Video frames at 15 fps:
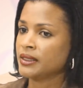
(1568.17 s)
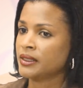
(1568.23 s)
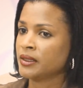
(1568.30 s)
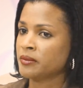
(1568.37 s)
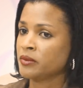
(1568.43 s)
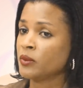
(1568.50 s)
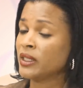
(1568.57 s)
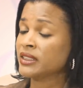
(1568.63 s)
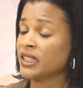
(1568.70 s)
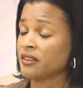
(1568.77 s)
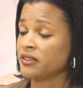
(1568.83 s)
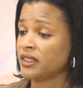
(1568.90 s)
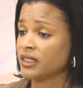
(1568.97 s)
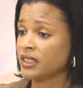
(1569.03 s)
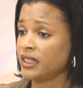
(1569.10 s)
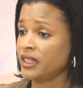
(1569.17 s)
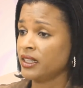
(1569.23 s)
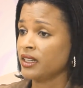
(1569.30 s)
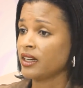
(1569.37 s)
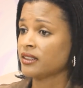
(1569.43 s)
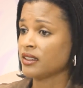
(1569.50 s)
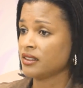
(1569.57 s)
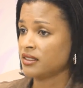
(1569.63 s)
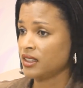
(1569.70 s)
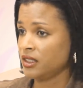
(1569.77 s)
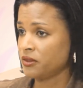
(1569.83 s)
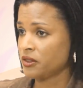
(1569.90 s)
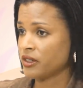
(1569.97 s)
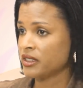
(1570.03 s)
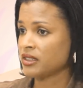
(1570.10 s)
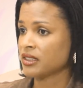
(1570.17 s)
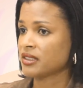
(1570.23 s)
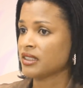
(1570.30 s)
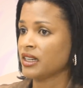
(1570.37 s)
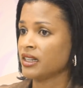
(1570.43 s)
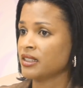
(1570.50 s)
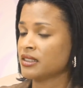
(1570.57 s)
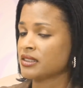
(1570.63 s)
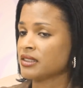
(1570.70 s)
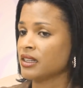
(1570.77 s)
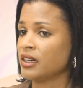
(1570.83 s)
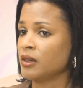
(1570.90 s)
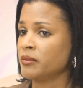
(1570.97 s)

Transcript: Well, definitely, as I said, the forensic science,